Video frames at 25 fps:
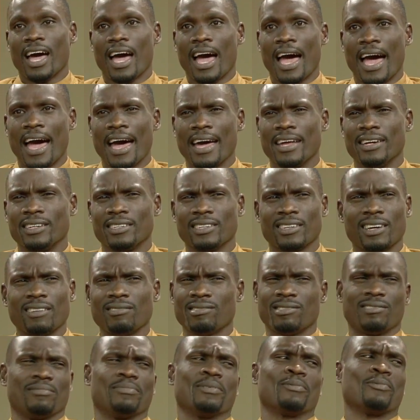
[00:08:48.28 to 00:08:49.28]
And I
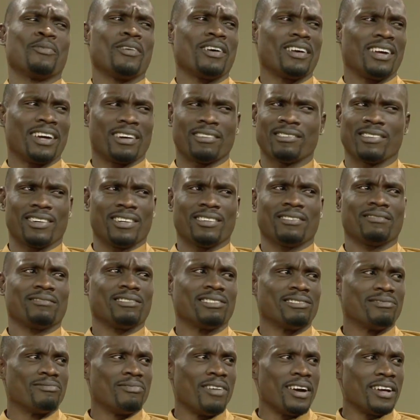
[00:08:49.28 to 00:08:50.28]
was a bit worried, like, okay,
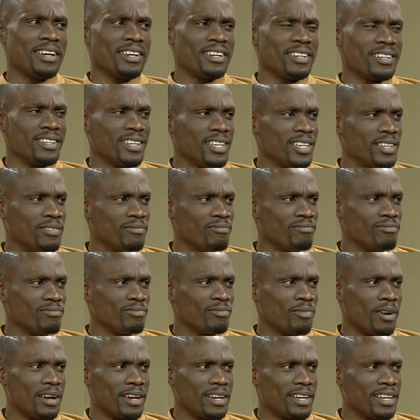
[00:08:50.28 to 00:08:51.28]
why didn't he
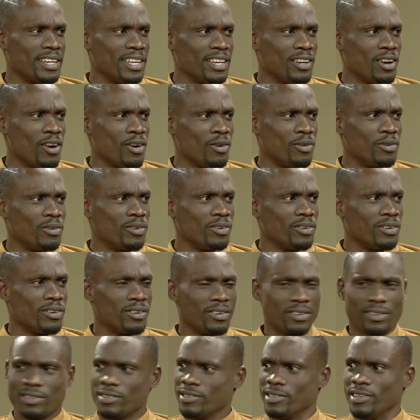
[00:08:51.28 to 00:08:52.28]
go?
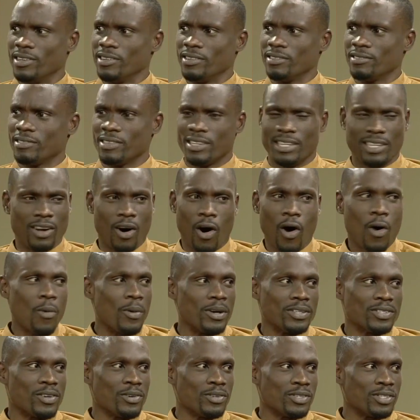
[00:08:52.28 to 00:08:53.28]
You know, he
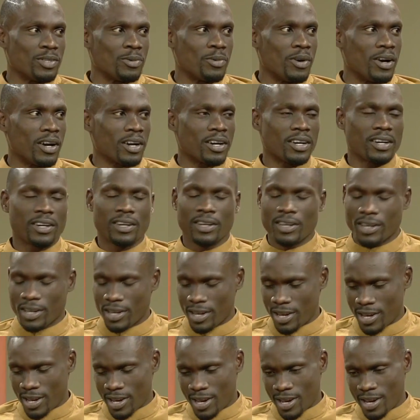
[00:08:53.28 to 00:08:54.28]
always goes to work.
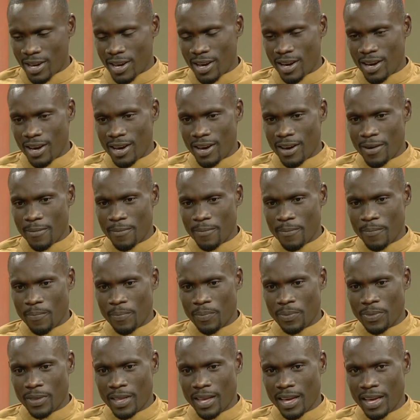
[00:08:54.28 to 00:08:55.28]
And
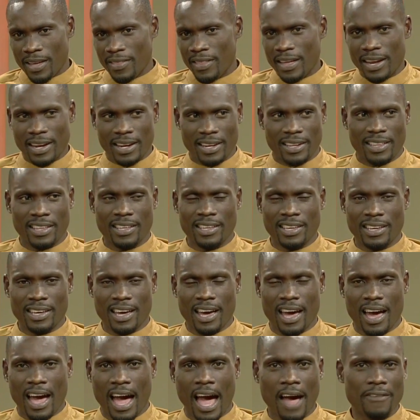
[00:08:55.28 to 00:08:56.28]
then the
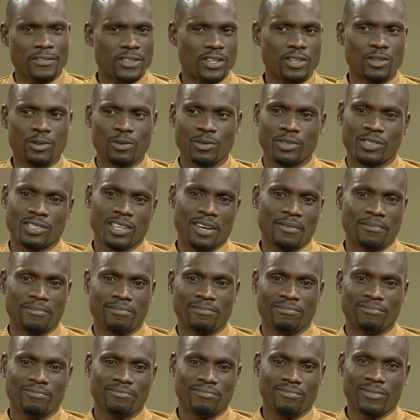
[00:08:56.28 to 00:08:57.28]
afternoon,
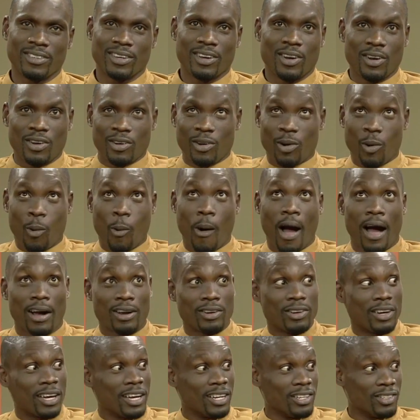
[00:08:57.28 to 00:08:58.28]
some
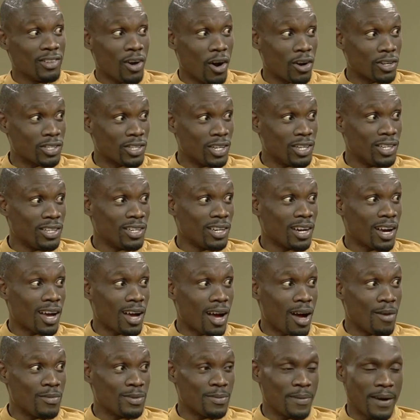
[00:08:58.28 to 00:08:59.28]
quack-looking doctor
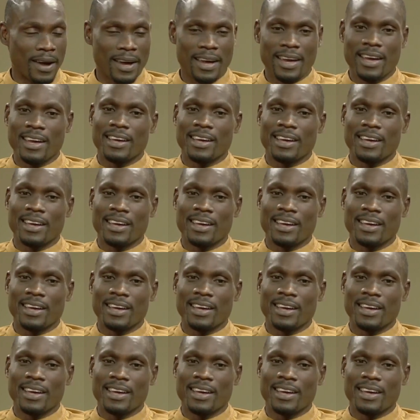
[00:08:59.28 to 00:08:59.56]
comes by.